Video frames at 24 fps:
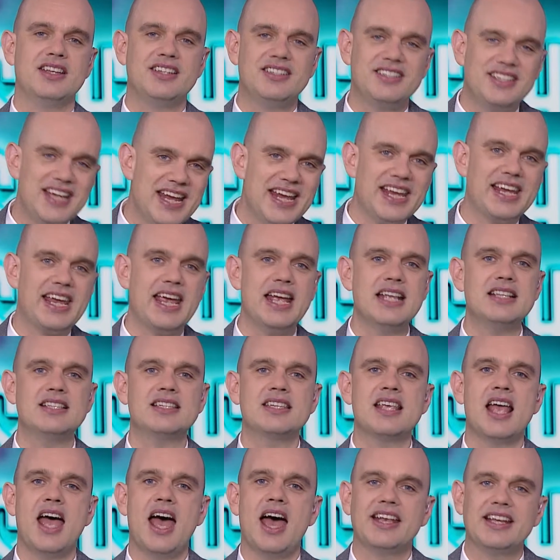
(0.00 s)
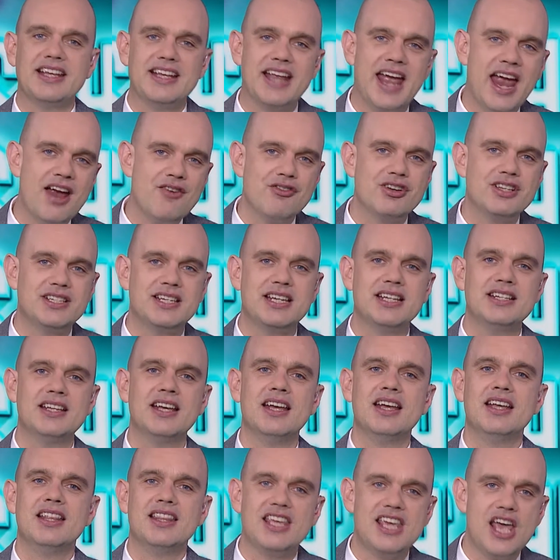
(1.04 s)
the dickheads had inherited
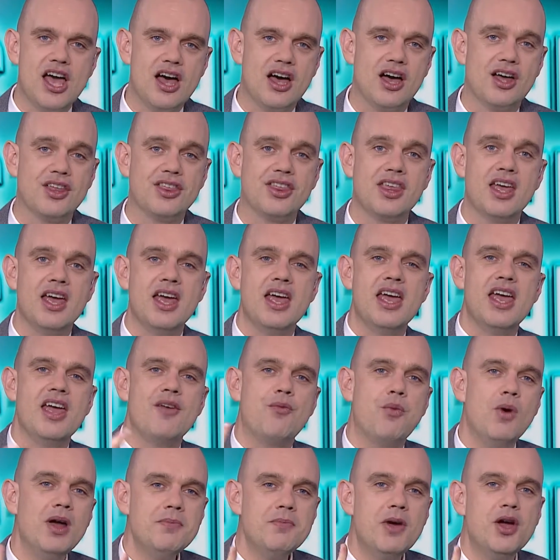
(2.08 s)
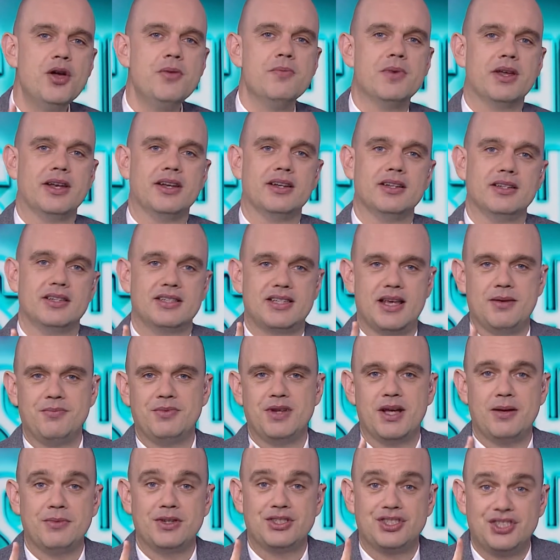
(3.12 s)
the earth. If one moment
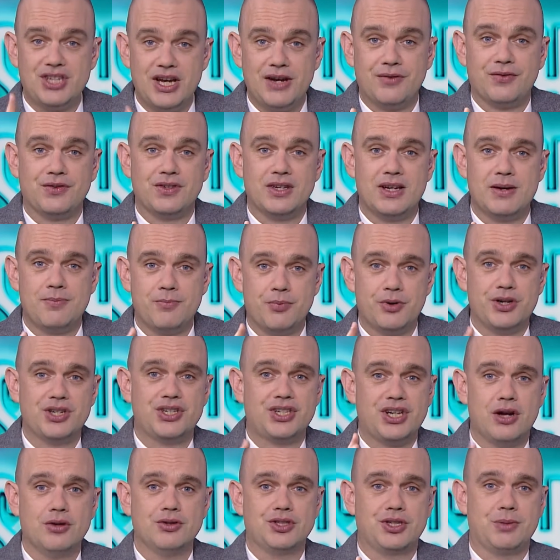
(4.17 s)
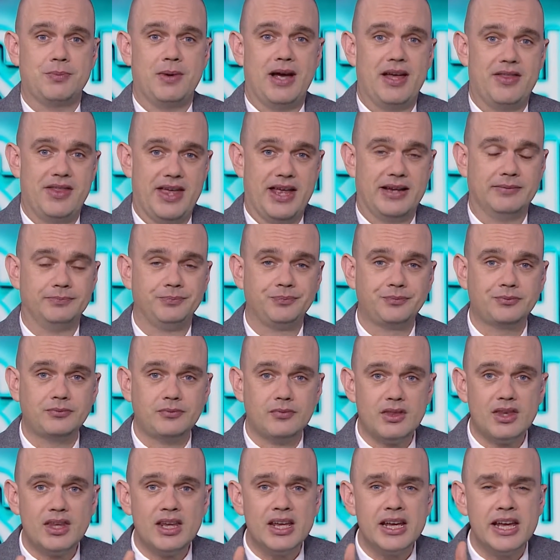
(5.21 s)
summed up the shift in British culture back then,
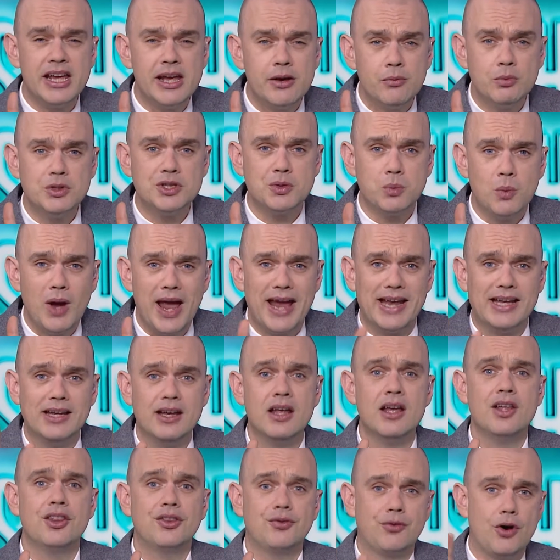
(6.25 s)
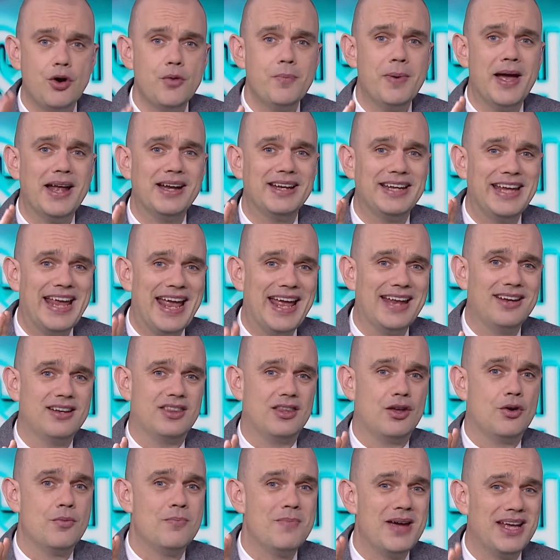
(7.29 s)
it was when throwback
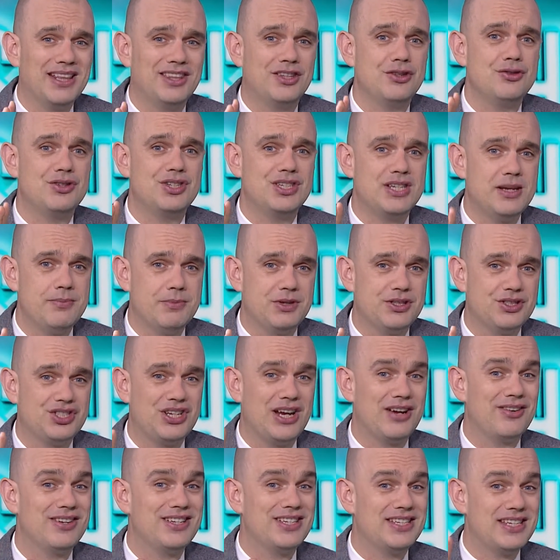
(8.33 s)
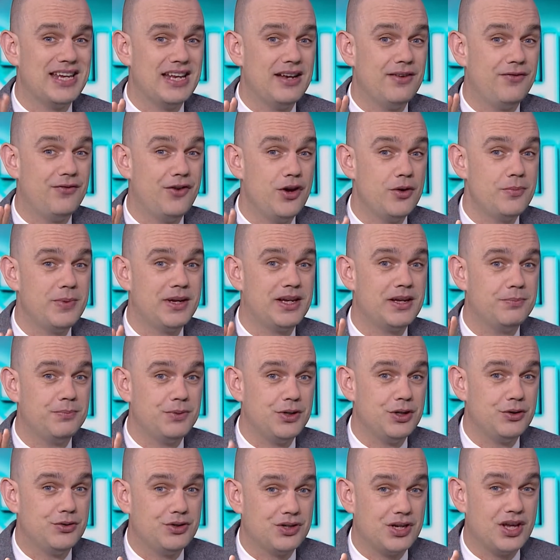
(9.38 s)
Neanderthal Matthew Simmons shouted xenophobic
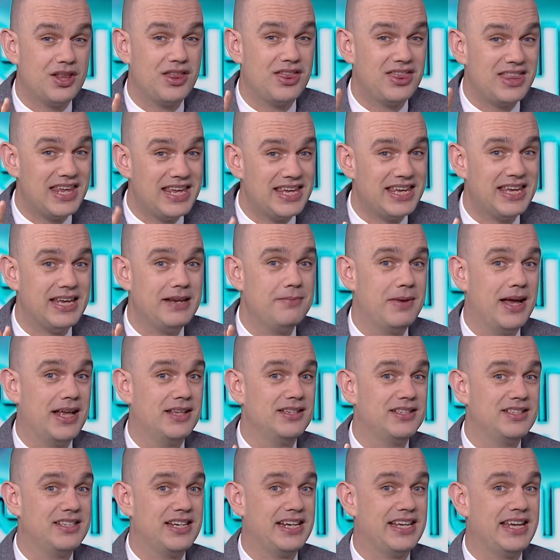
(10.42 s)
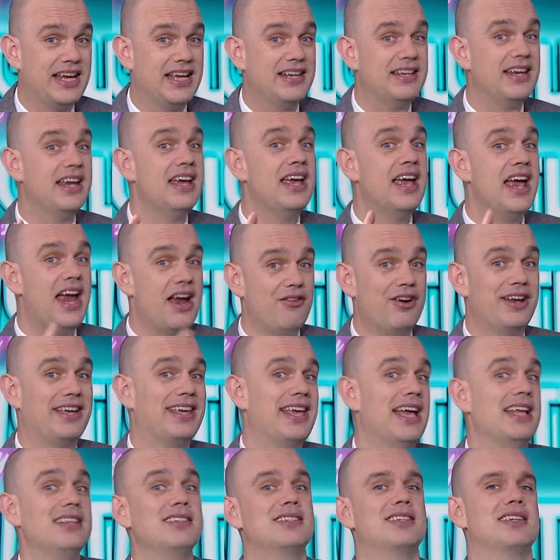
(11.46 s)
abuse at thinking man's dickhead, Eric
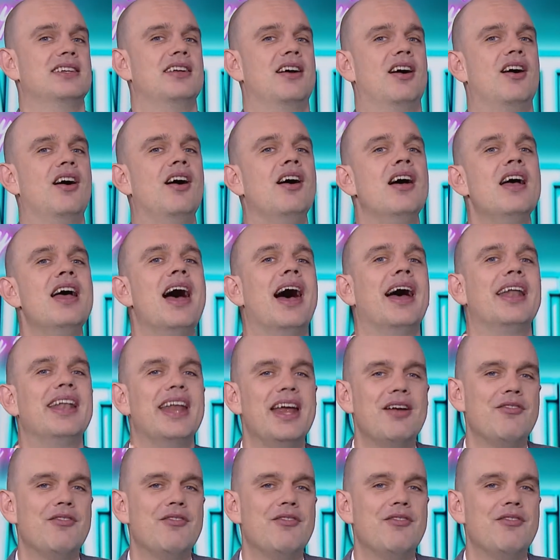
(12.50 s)
Cantona, and